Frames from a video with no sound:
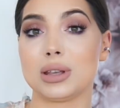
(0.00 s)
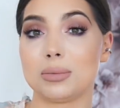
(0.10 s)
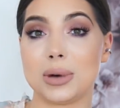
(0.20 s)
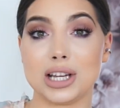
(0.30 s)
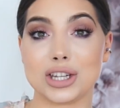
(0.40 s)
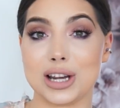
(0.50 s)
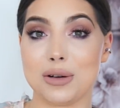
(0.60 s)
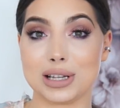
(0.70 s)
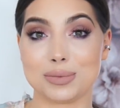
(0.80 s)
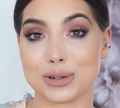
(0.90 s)
with my
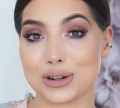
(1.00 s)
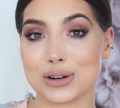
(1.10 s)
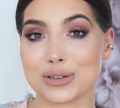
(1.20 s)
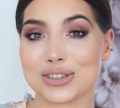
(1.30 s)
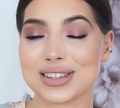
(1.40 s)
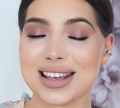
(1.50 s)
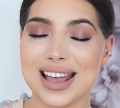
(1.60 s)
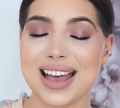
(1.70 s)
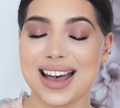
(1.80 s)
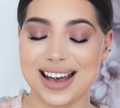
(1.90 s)
Chanel espadrilles.
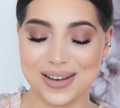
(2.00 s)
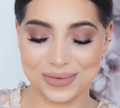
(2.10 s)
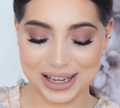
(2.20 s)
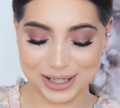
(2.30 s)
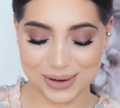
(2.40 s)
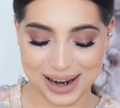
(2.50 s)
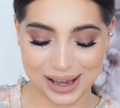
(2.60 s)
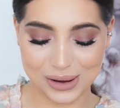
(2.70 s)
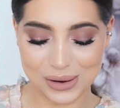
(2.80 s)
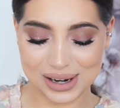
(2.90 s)
That's
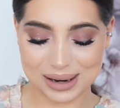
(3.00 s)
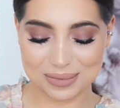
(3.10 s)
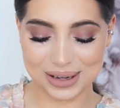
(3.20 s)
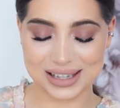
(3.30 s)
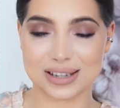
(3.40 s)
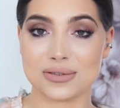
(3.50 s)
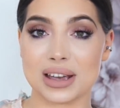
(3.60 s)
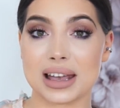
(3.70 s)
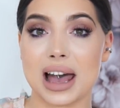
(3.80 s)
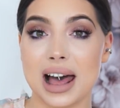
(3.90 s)
why I got it, because of
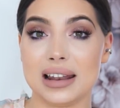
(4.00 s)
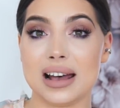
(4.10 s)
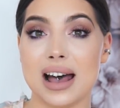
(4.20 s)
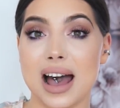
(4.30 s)
the color.